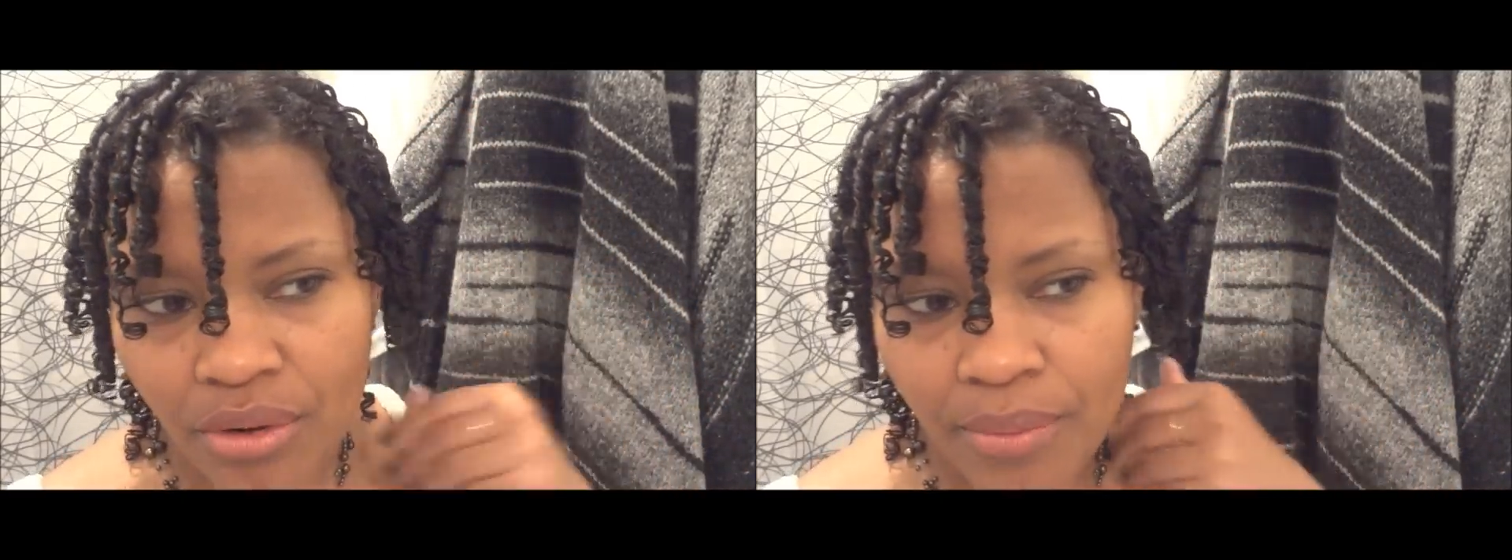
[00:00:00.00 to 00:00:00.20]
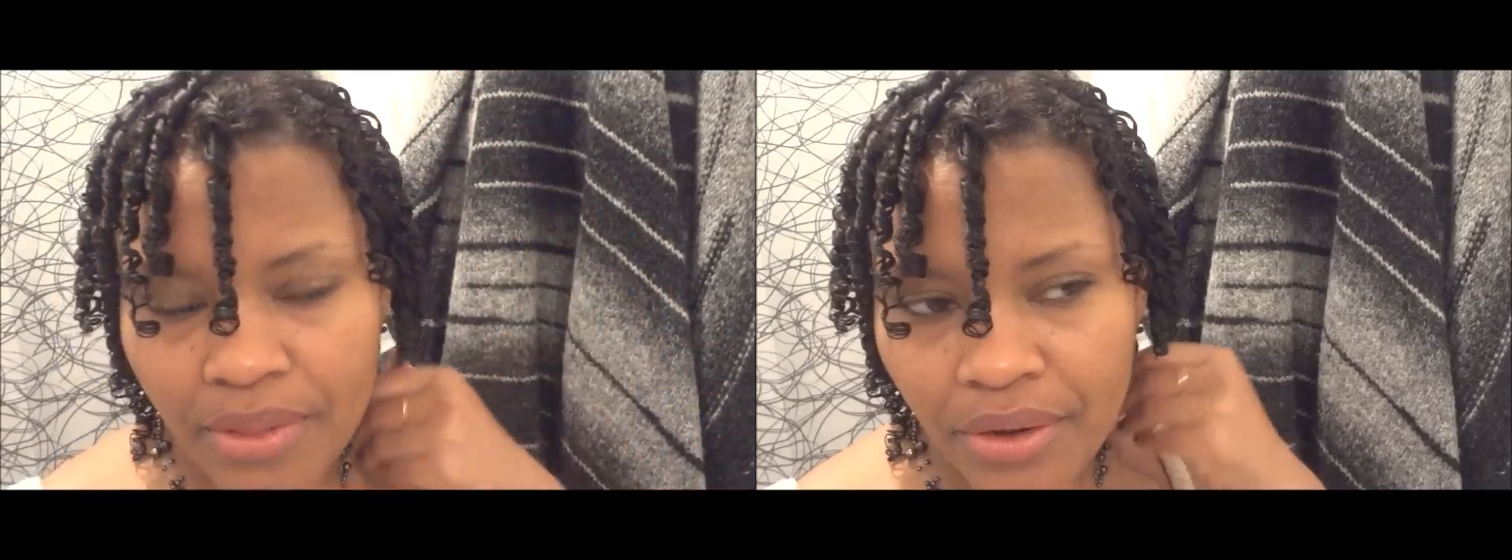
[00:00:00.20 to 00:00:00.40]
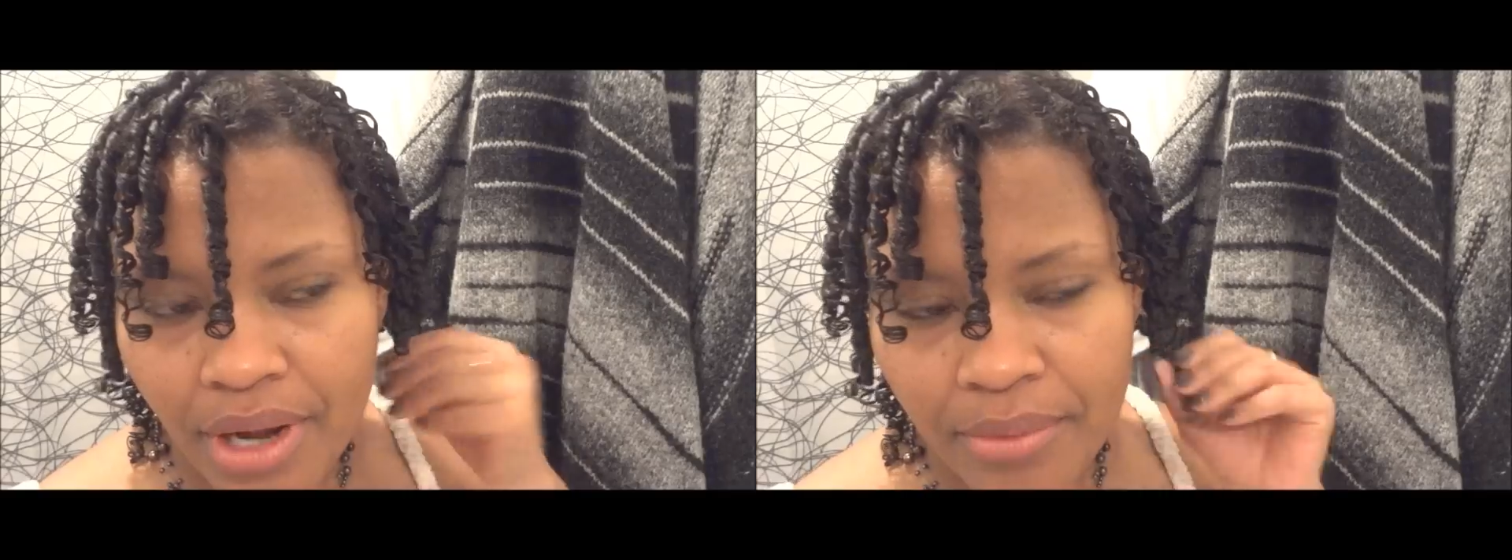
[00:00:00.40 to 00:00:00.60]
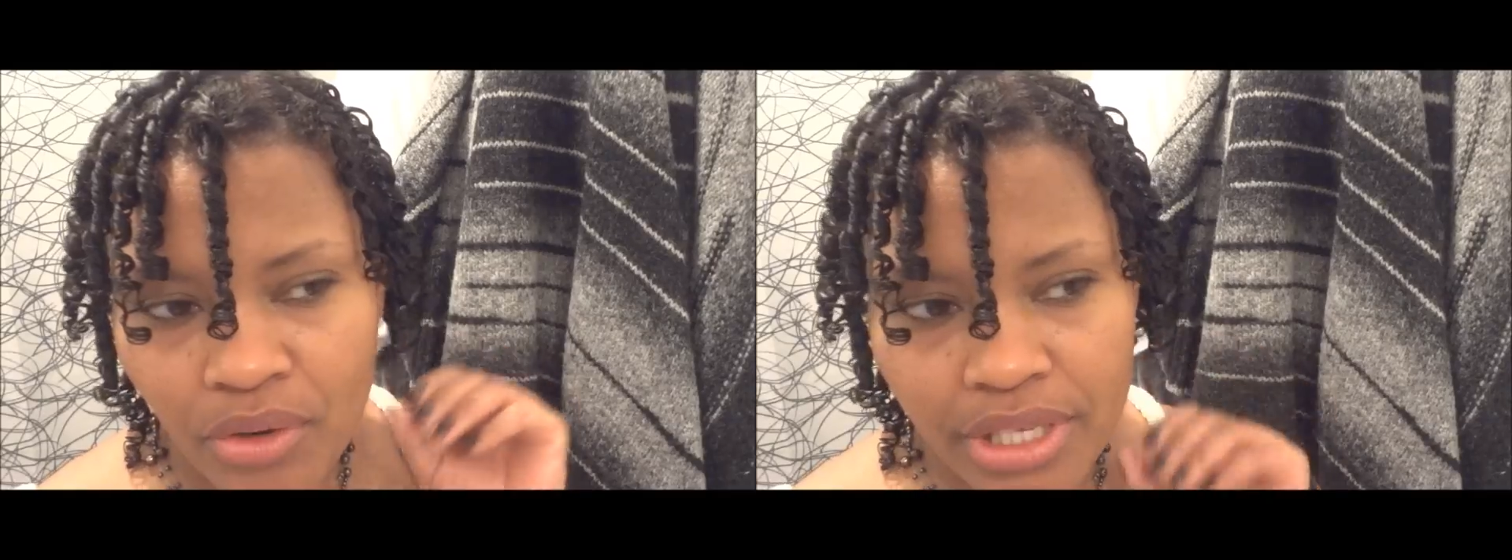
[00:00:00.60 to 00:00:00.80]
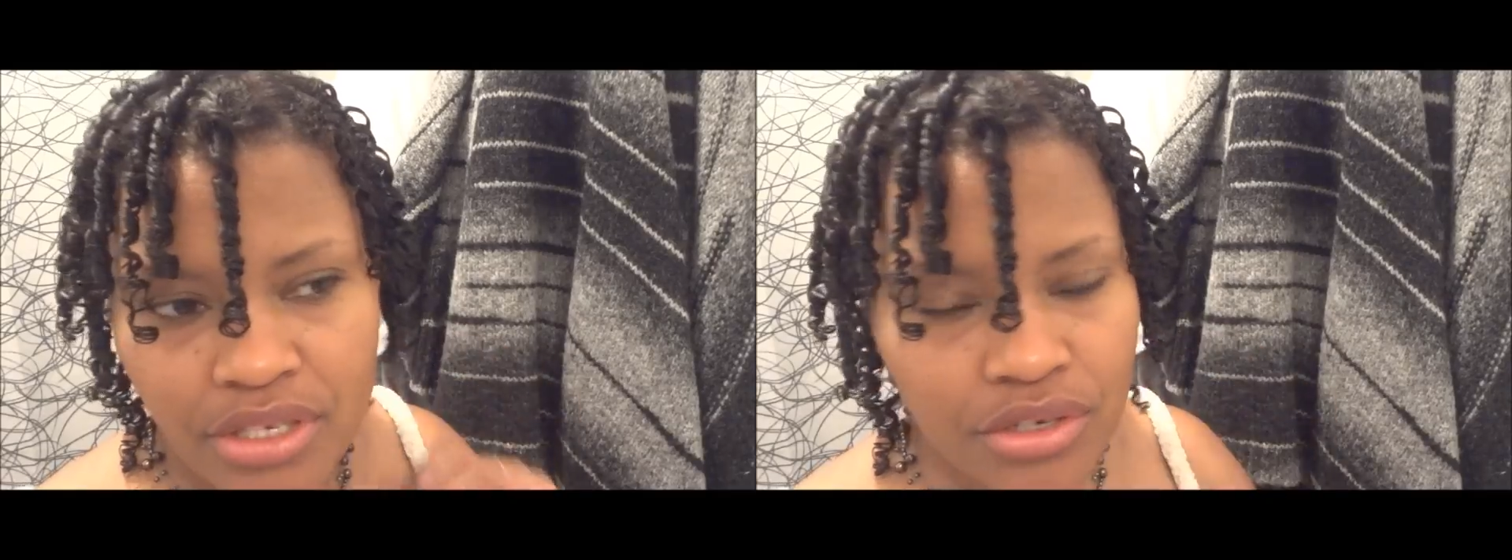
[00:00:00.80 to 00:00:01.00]
whether I'm
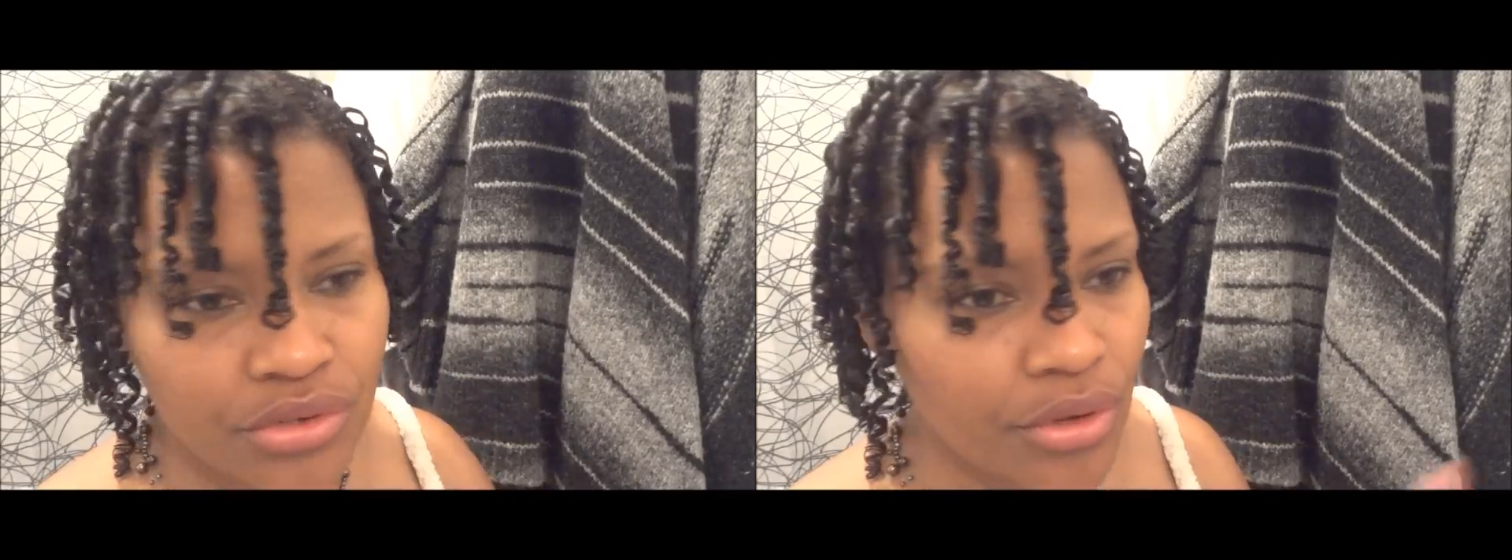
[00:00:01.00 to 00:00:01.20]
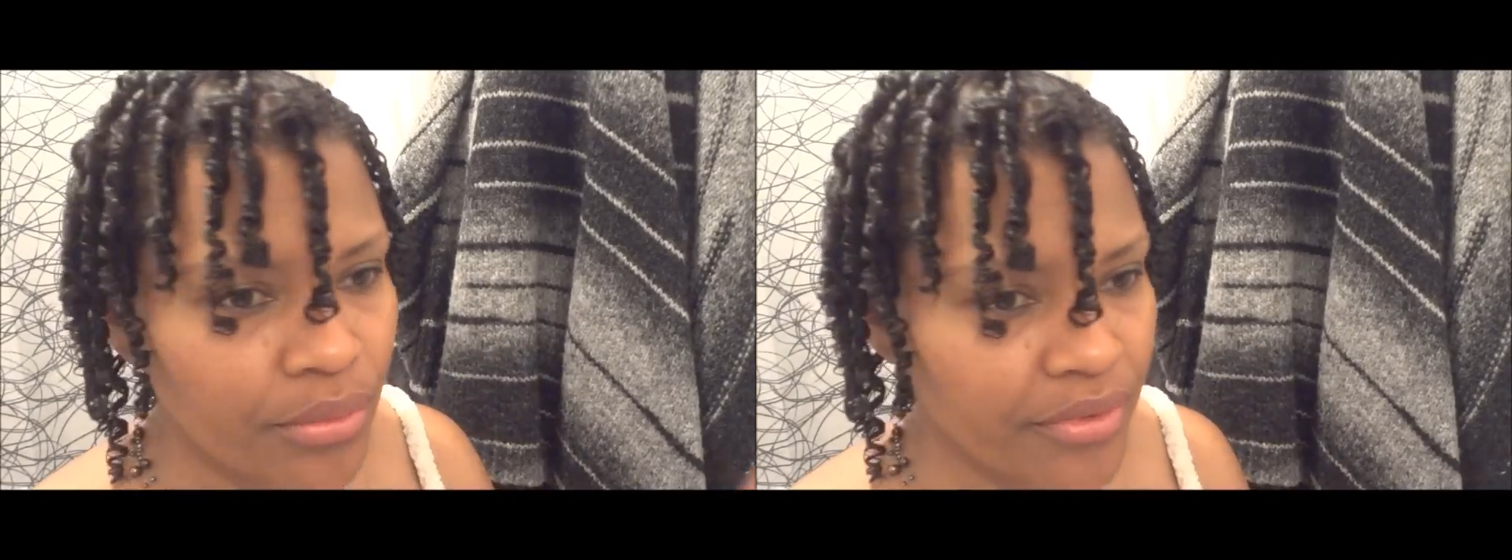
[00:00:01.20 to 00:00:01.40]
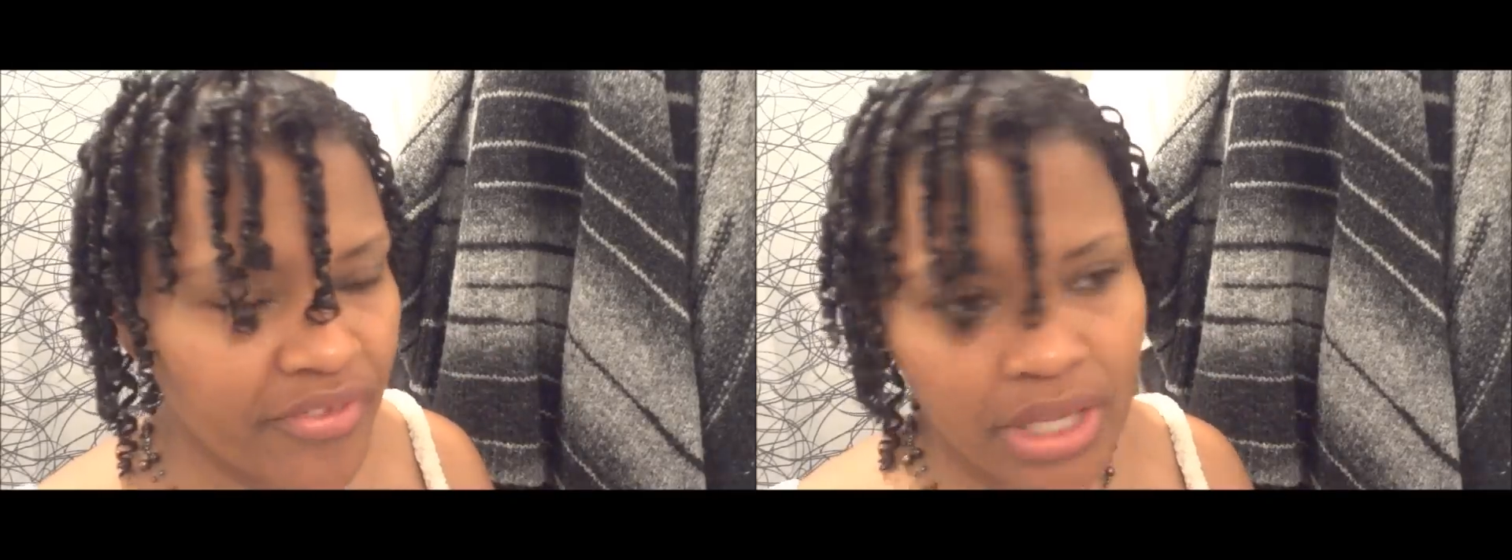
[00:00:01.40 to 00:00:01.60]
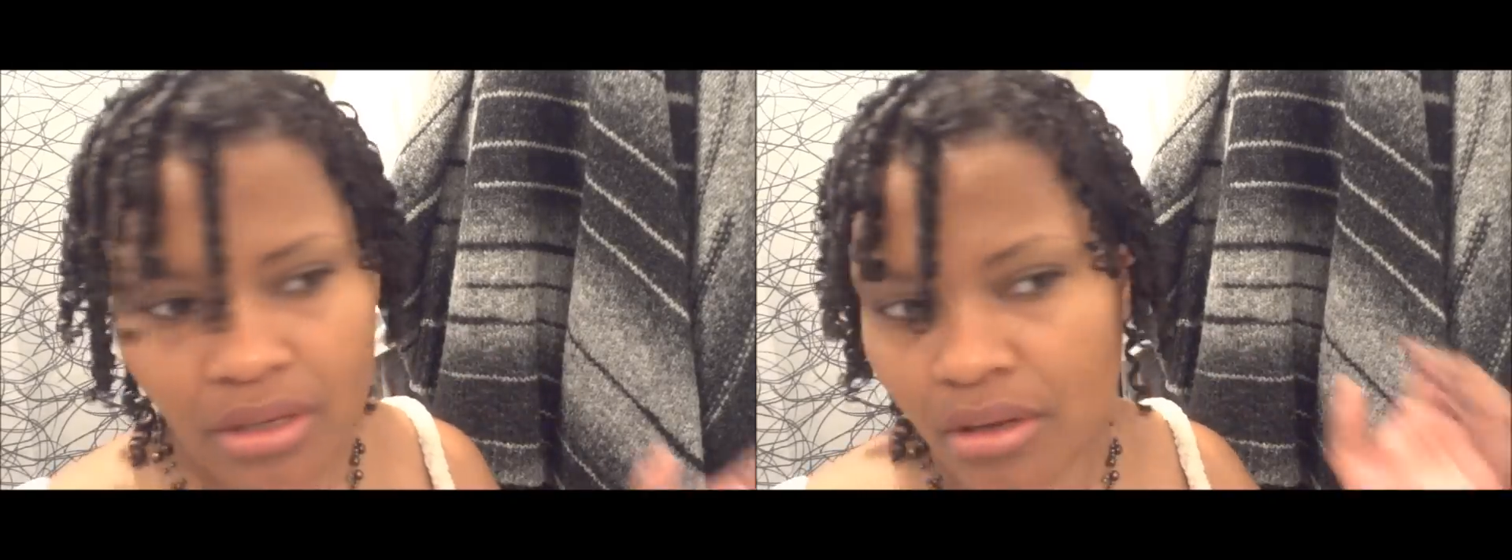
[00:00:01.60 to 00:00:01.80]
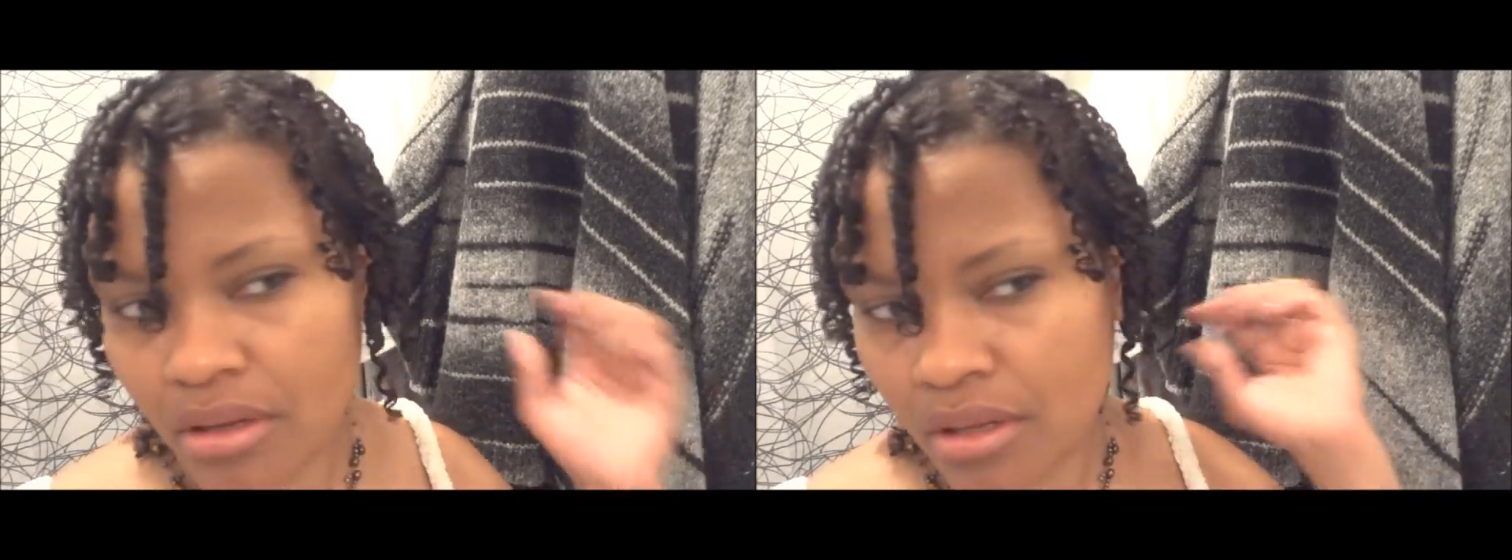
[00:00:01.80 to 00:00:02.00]
going to do a
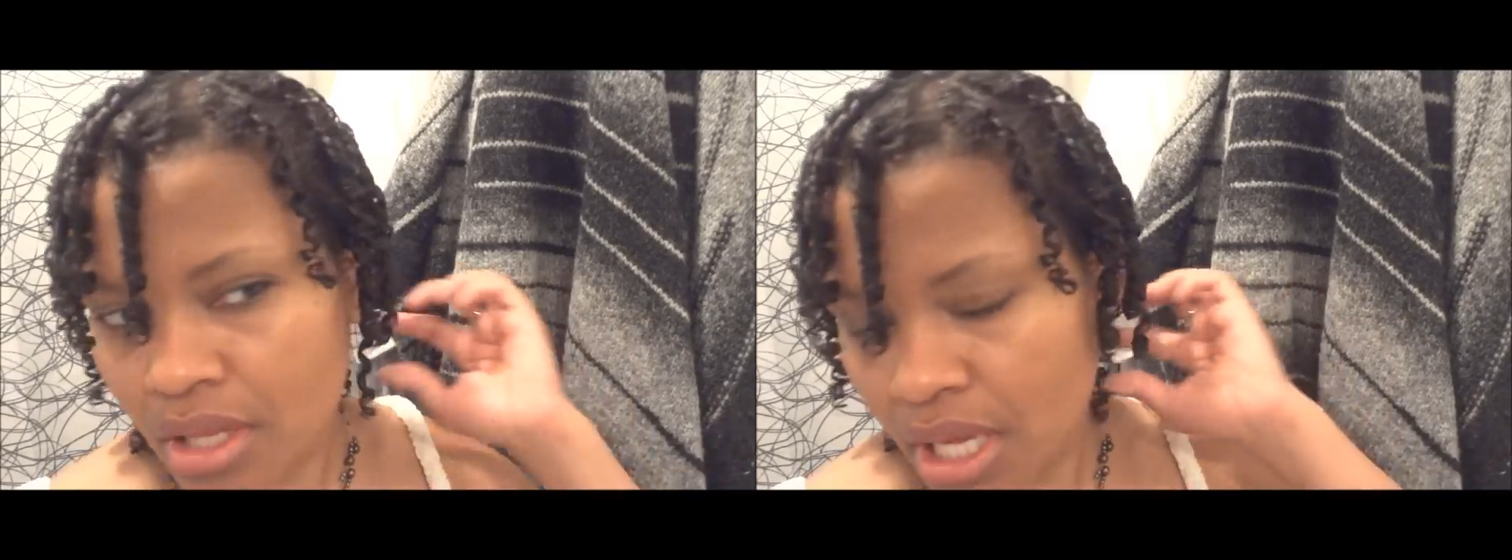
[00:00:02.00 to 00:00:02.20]
reveal